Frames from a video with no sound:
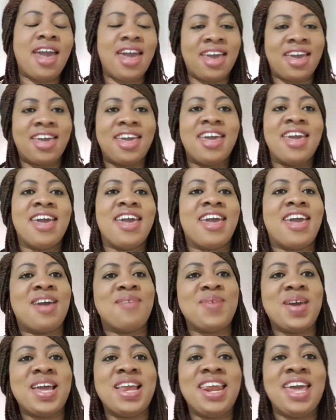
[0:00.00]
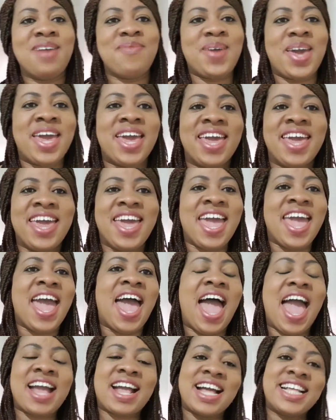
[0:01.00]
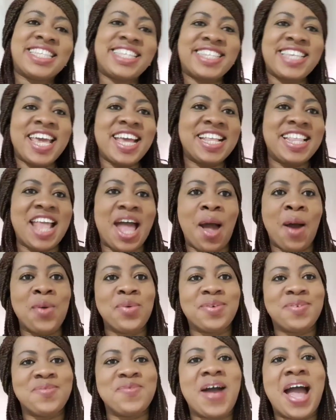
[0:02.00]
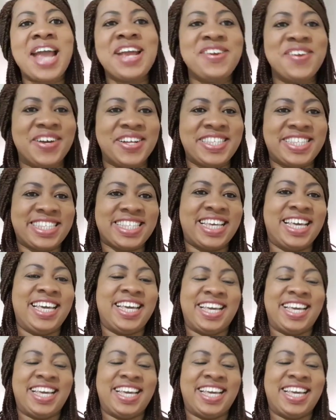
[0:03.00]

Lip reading: Hey, baby. I can sing now. Why not?